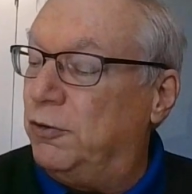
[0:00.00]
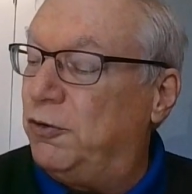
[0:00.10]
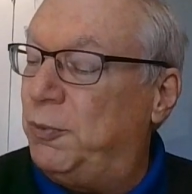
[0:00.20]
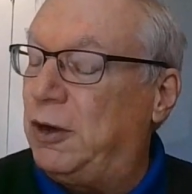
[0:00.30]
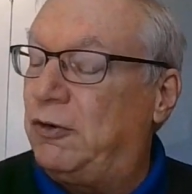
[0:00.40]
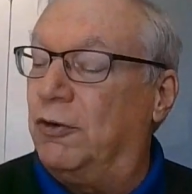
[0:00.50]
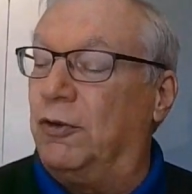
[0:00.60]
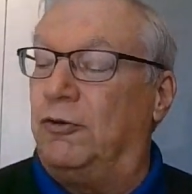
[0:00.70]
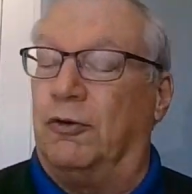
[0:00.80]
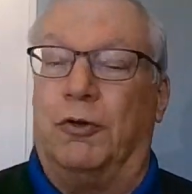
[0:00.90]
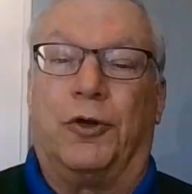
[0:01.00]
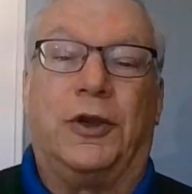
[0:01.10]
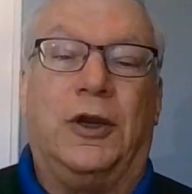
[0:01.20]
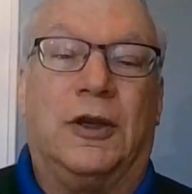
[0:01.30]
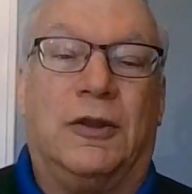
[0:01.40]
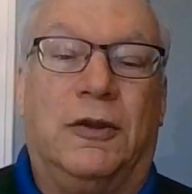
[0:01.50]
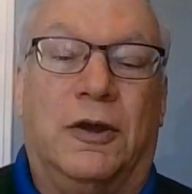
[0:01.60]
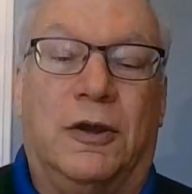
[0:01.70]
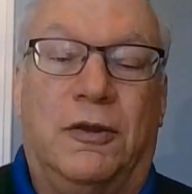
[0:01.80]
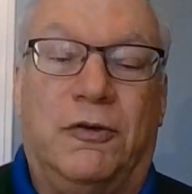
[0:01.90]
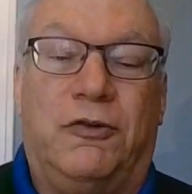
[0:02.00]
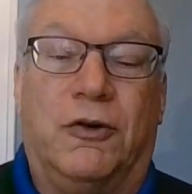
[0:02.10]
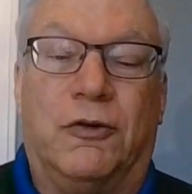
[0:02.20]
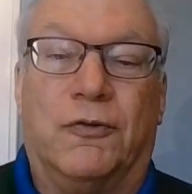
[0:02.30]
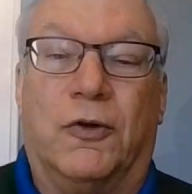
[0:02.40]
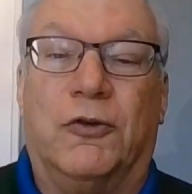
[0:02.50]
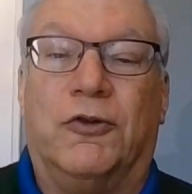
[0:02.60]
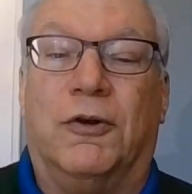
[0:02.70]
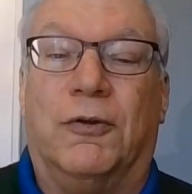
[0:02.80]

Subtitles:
And just make sure that you're looking at this year's version